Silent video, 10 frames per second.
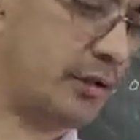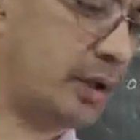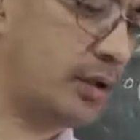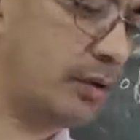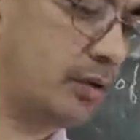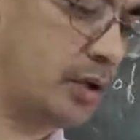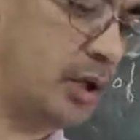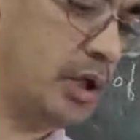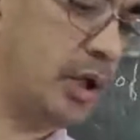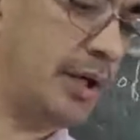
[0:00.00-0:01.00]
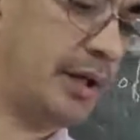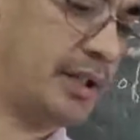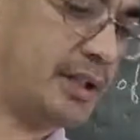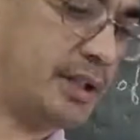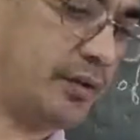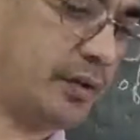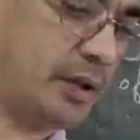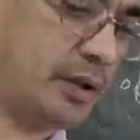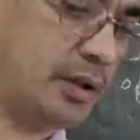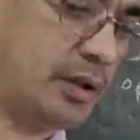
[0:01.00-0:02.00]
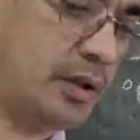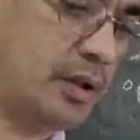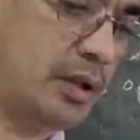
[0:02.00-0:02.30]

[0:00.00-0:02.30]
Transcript: Sabha. Rajya Sabha,